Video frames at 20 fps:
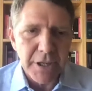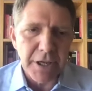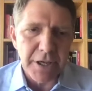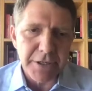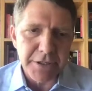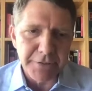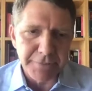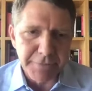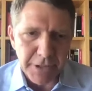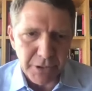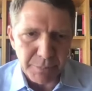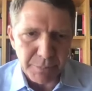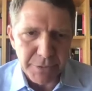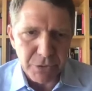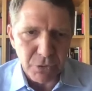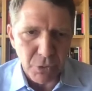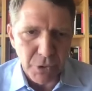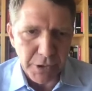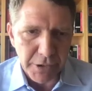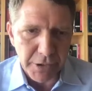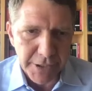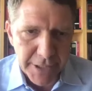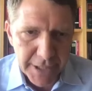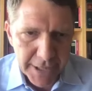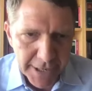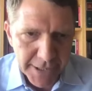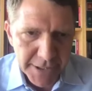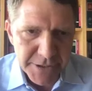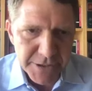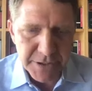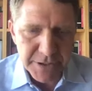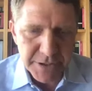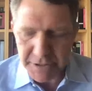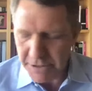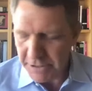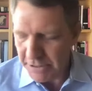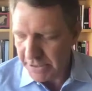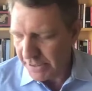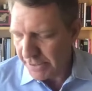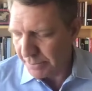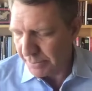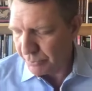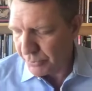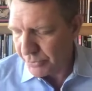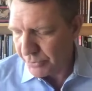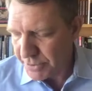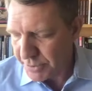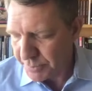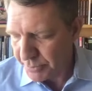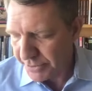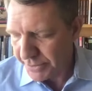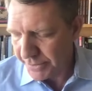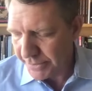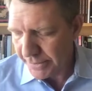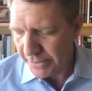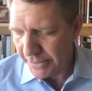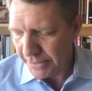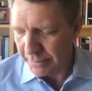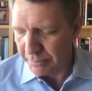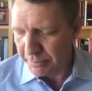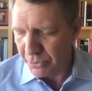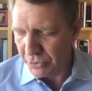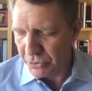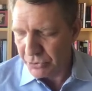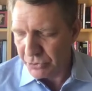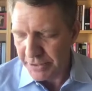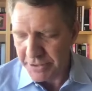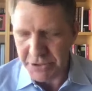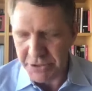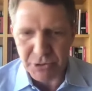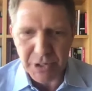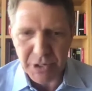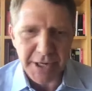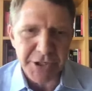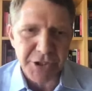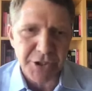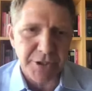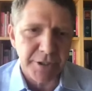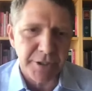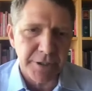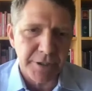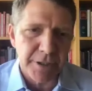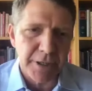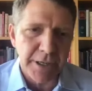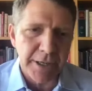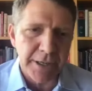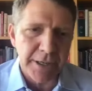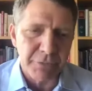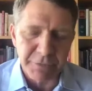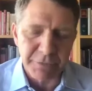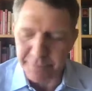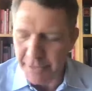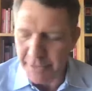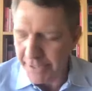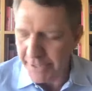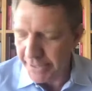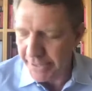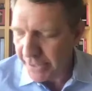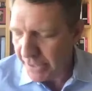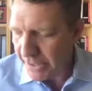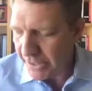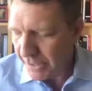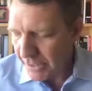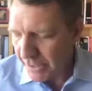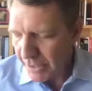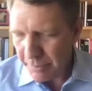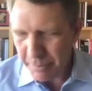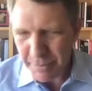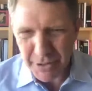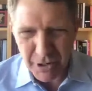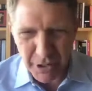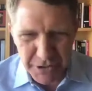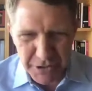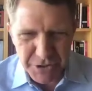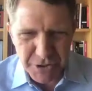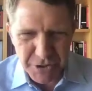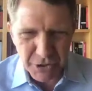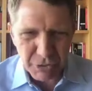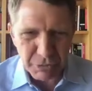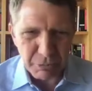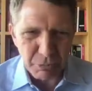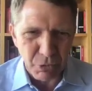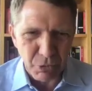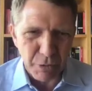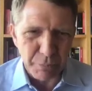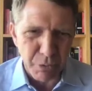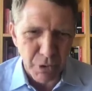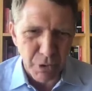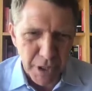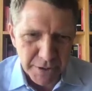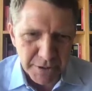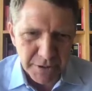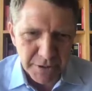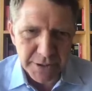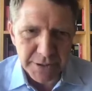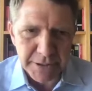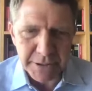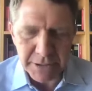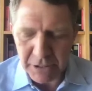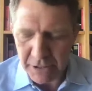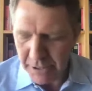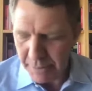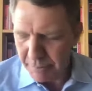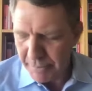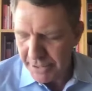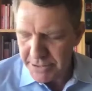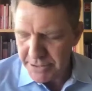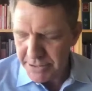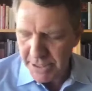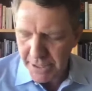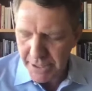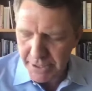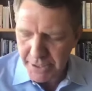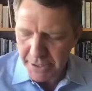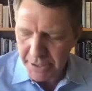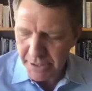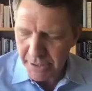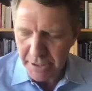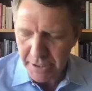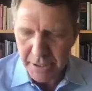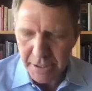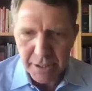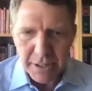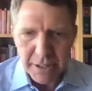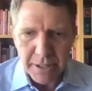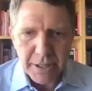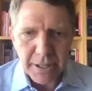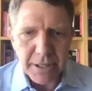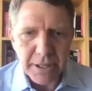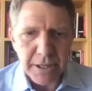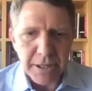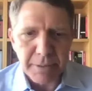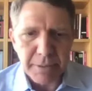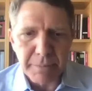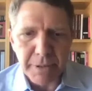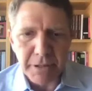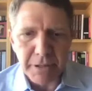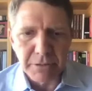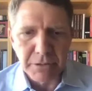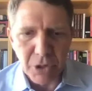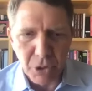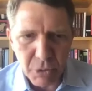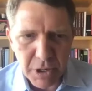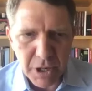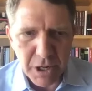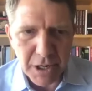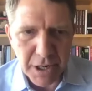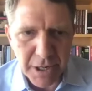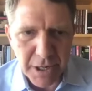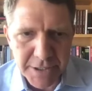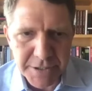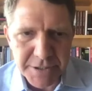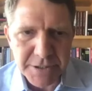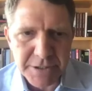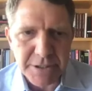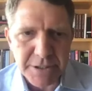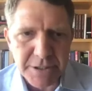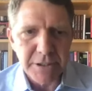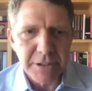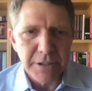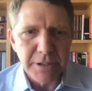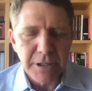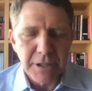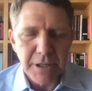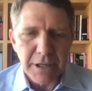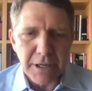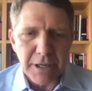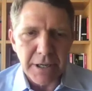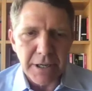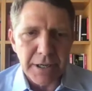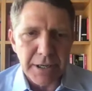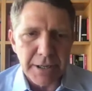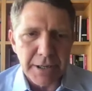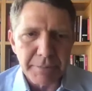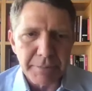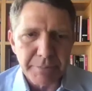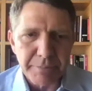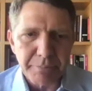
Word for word: Uh, development, oil and gas, um, principally, um, both extraction and refining, but also more broadly on maintaining um, a low-cost uh,